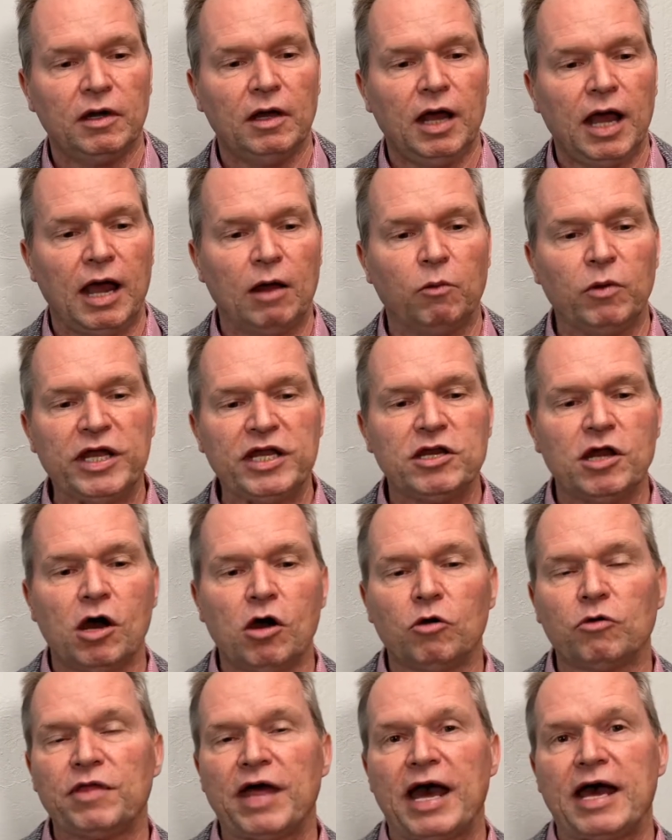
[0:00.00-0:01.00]
And we
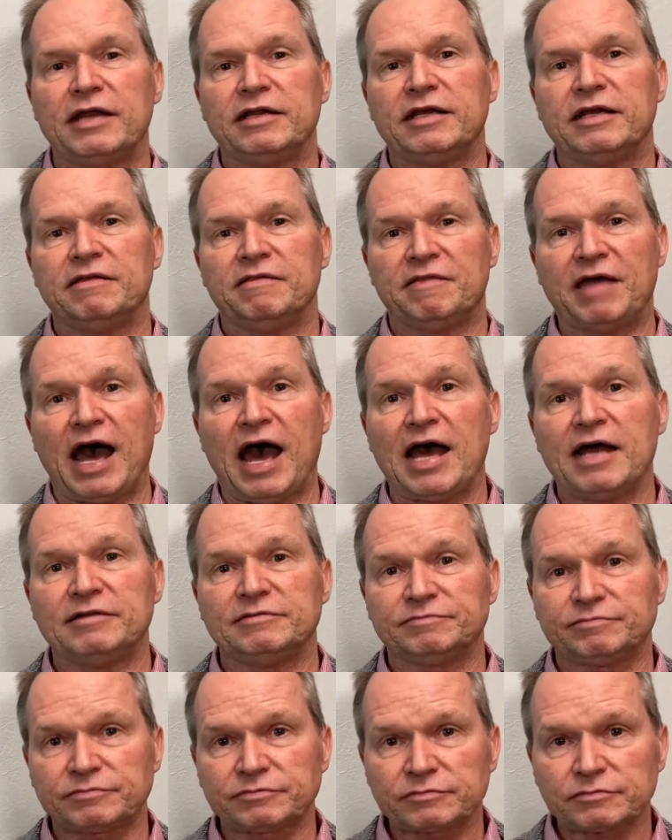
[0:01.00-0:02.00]
know that
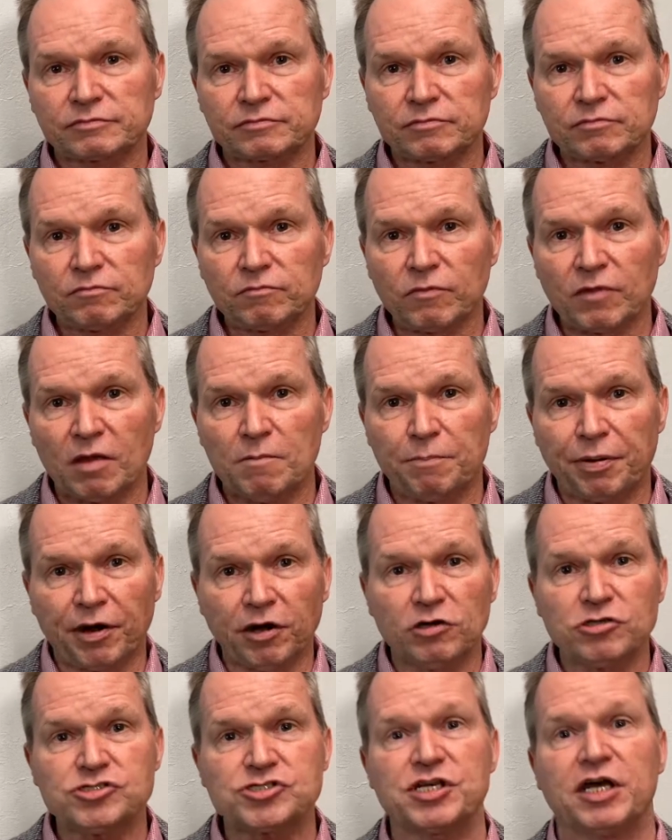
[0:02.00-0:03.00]
that
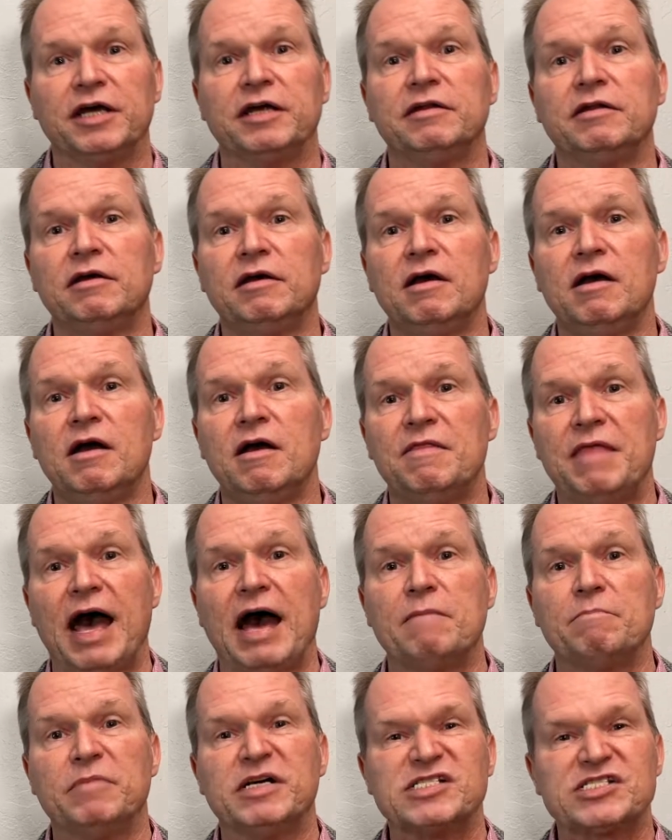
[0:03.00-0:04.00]
person
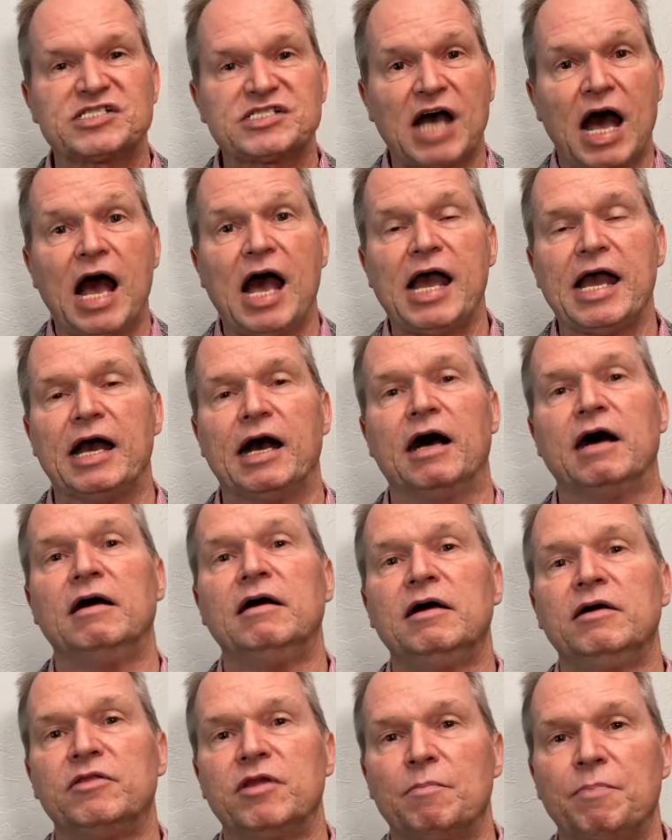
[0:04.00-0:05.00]
that Messiah,
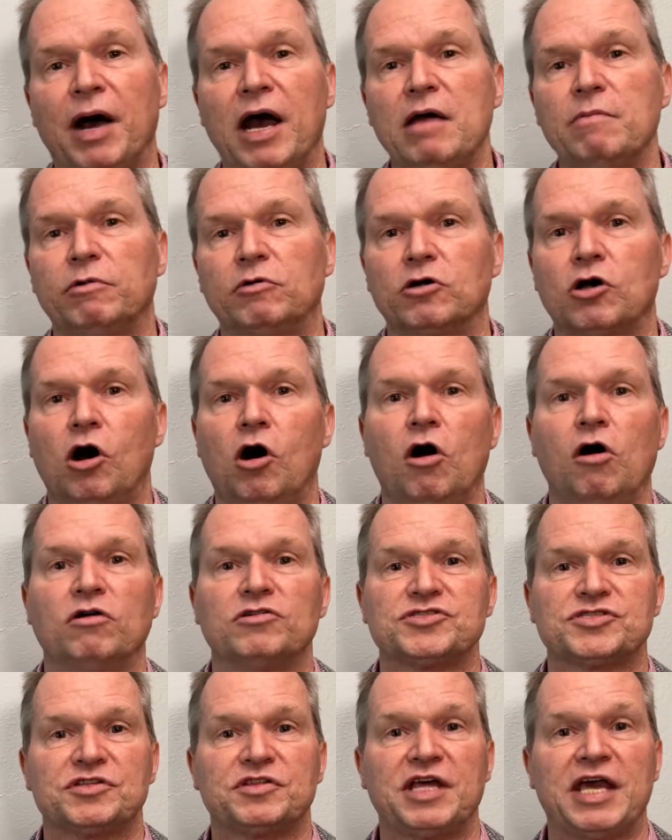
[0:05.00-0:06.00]
the Bible
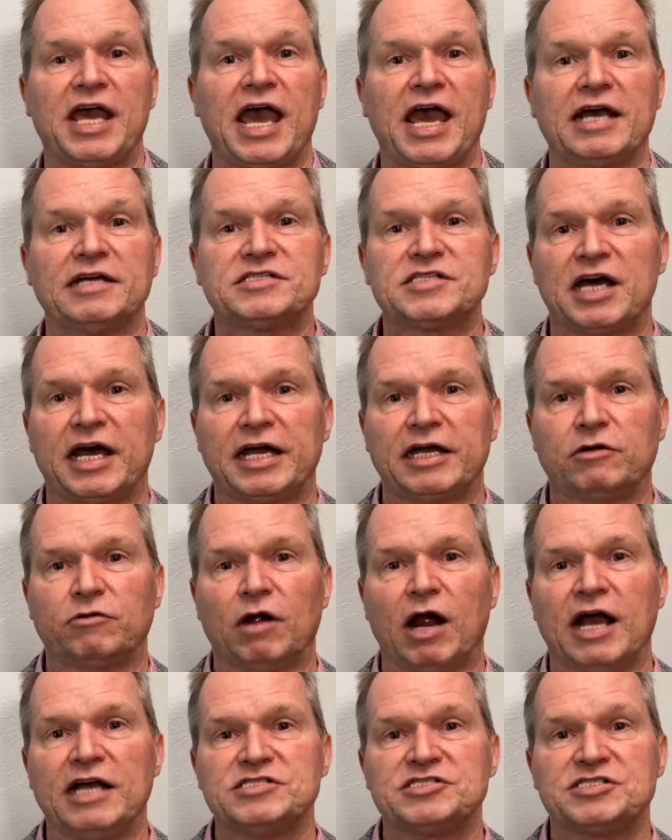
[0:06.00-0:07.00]
calls the
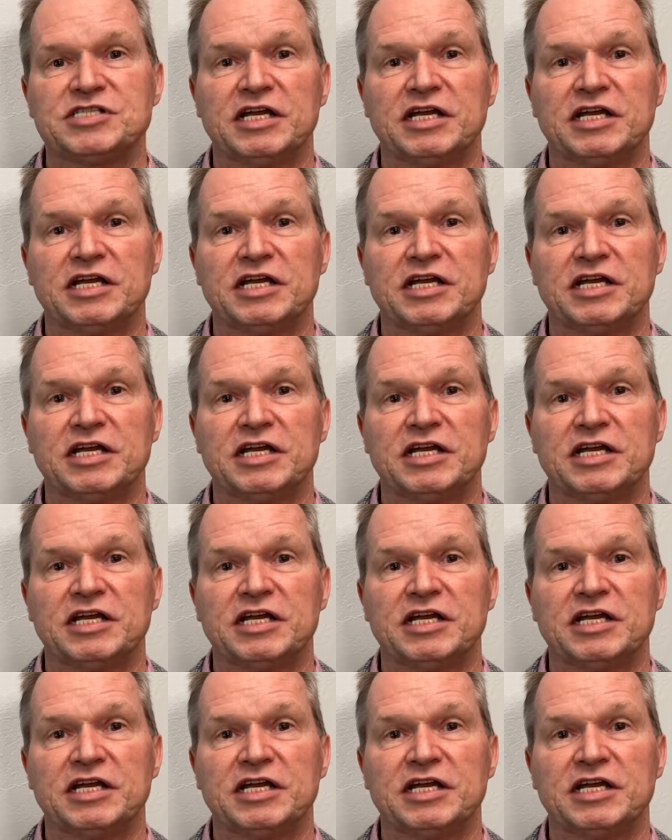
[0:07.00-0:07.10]
Antichrist.